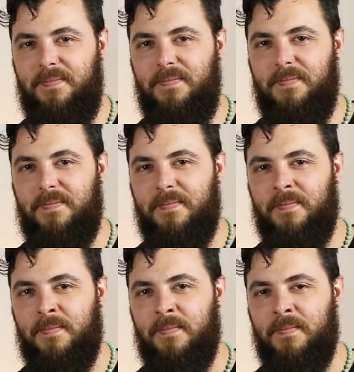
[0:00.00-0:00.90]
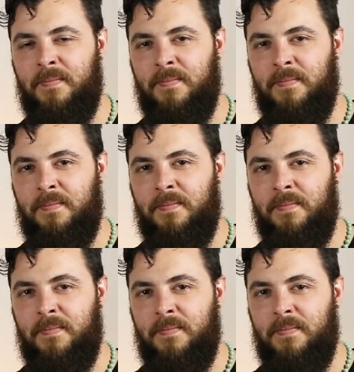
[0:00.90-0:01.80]

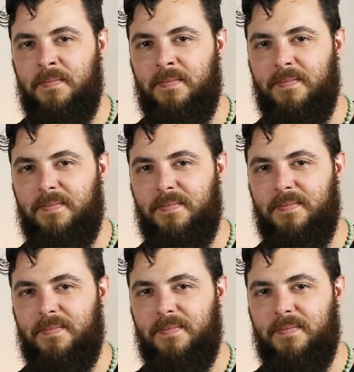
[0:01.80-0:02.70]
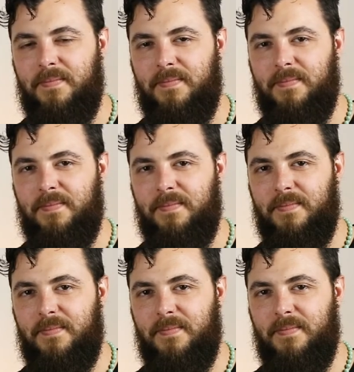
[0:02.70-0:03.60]

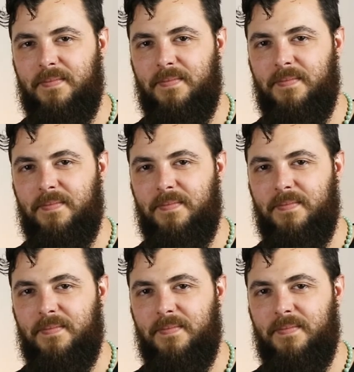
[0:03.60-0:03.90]
(silent)